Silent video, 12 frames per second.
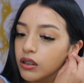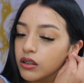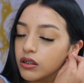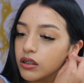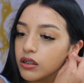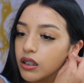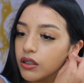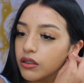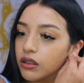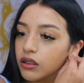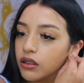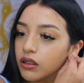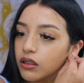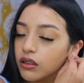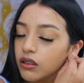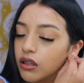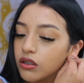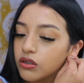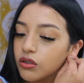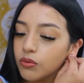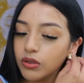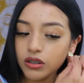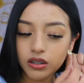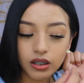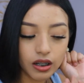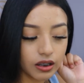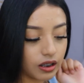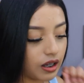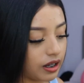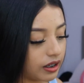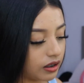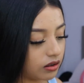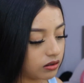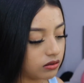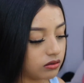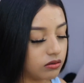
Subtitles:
It's because I lost the ones that I like.